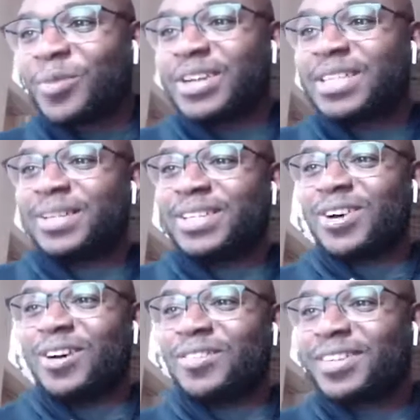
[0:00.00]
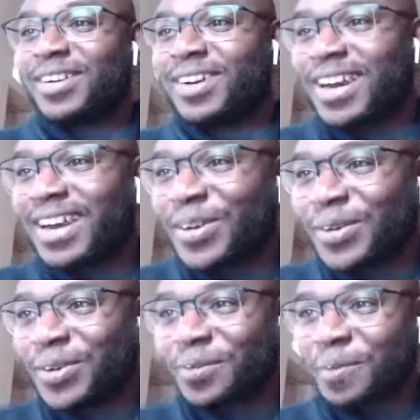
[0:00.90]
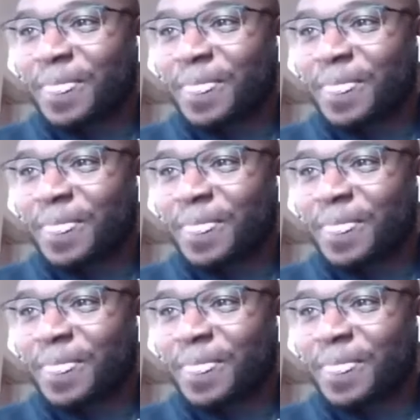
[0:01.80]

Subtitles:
to read some of these off. All right, cool.